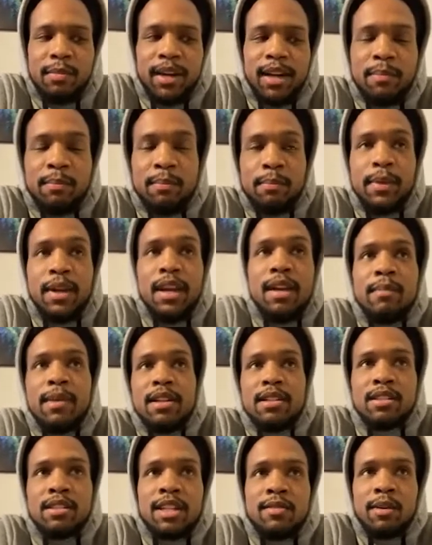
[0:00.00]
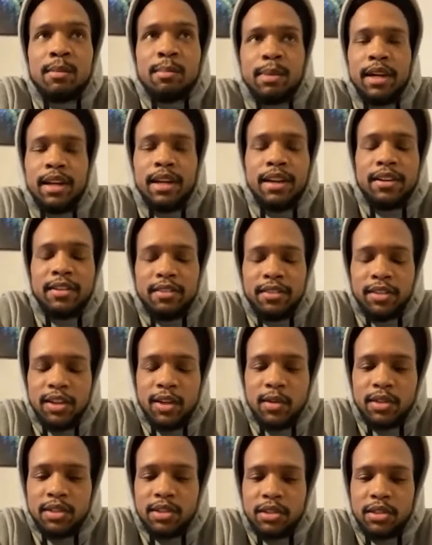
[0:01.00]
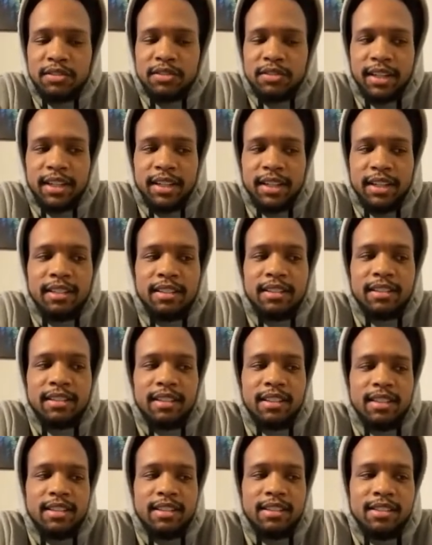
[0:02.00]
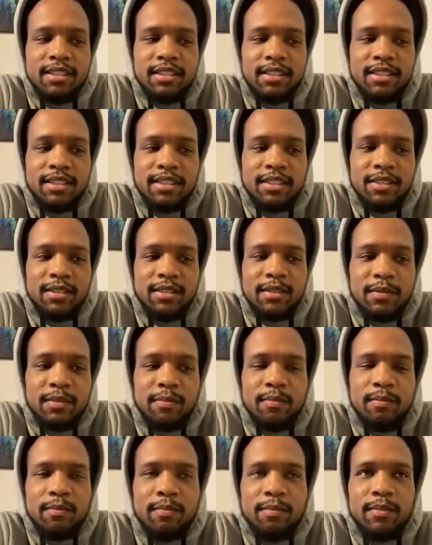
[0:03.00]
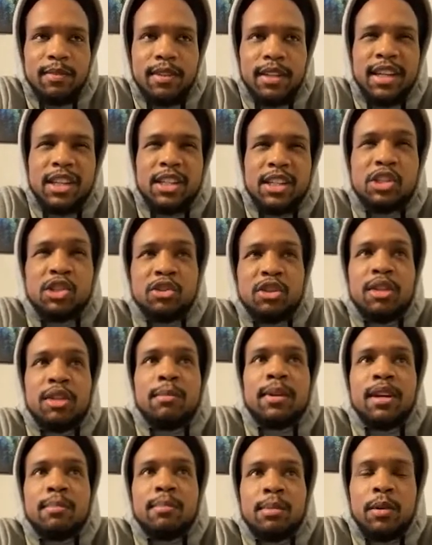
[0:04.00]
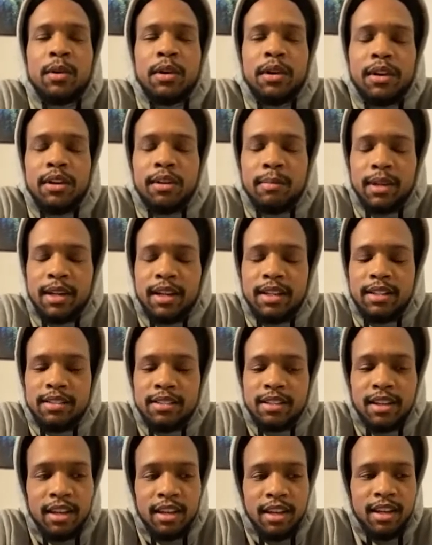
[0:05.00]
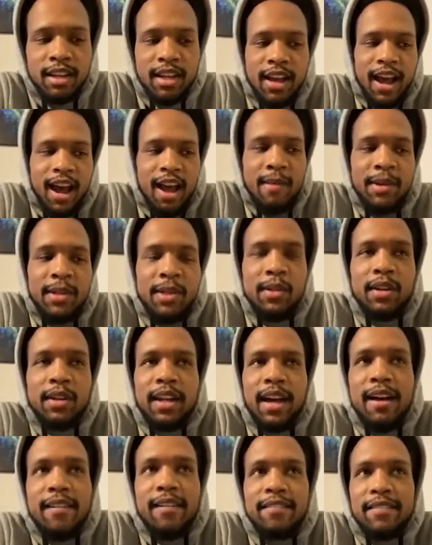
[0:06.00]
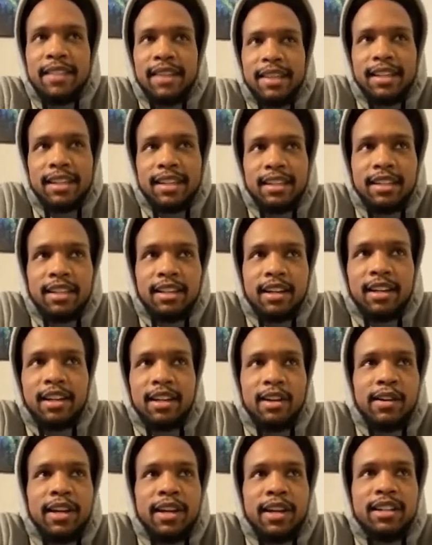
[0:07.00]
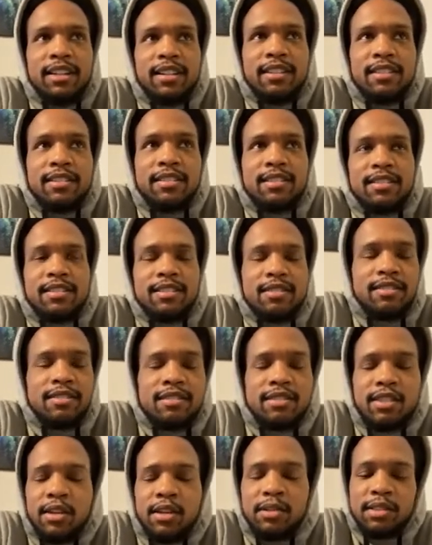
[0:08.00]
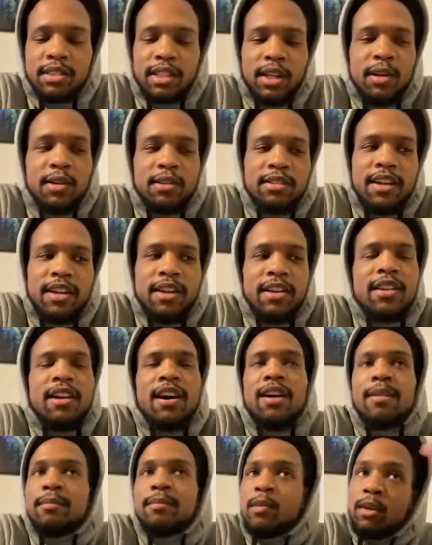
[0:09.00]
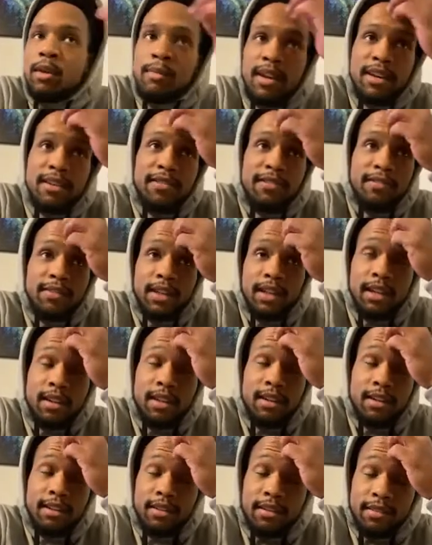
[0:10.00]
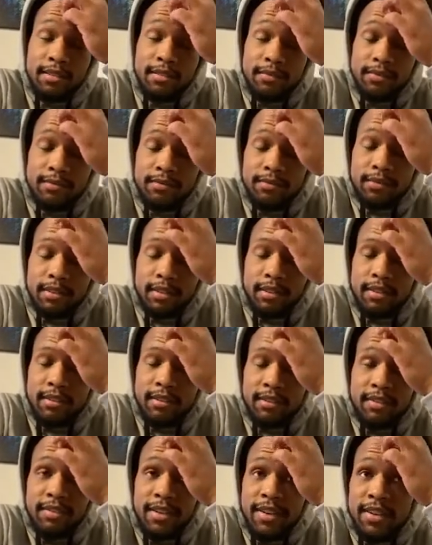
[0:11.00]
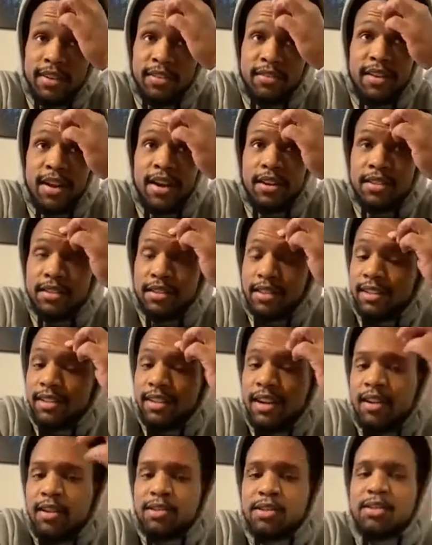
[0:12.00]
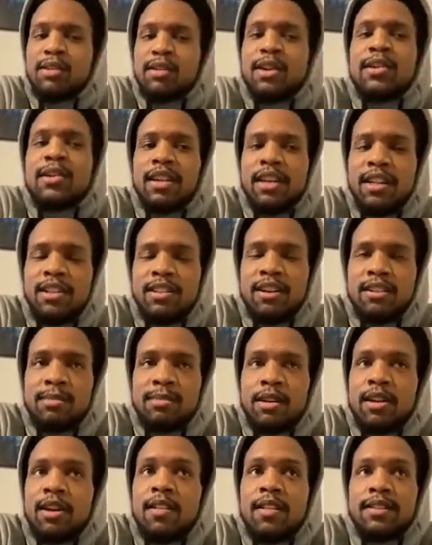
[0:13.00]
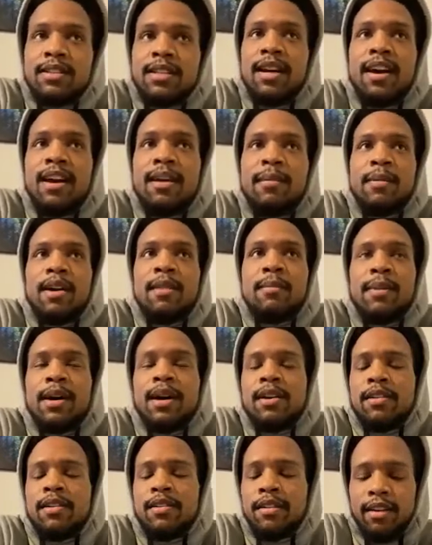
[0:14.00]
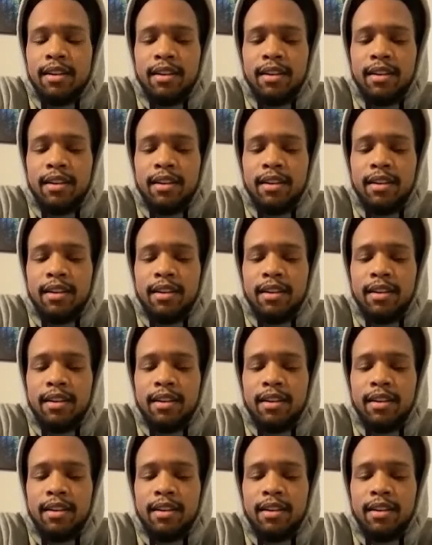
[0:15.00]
like being mentally prepared to go into a fight is extremely important, because I mean you can have like a great skill set. One of my favorite fighters, Donald Cerrone, he talks about it all the time about